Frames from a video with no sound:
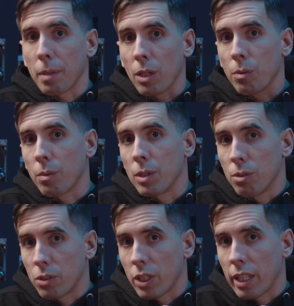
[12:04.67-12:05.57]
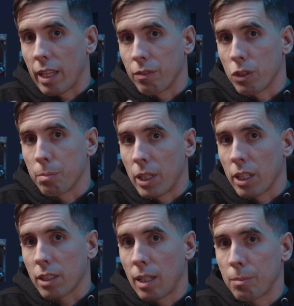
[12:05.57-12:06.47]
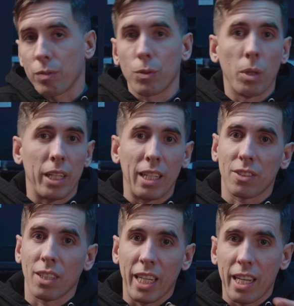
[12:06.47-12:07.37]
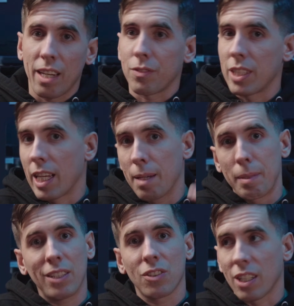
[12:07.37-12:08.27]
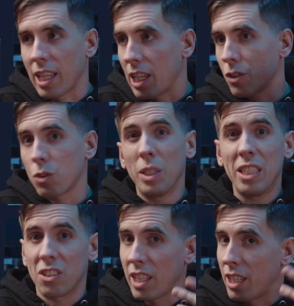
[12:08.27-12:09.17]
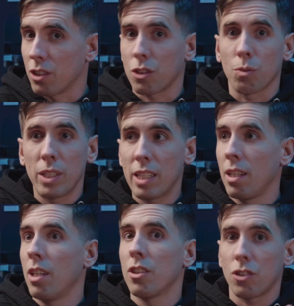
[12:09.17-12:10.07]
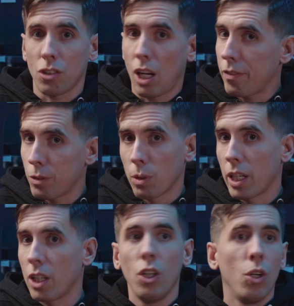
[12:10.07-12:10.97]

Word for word: by the way, we do sell at VisionMiner.com. So if you want SLA, FDM, SLS, 3D scanners, 3D software,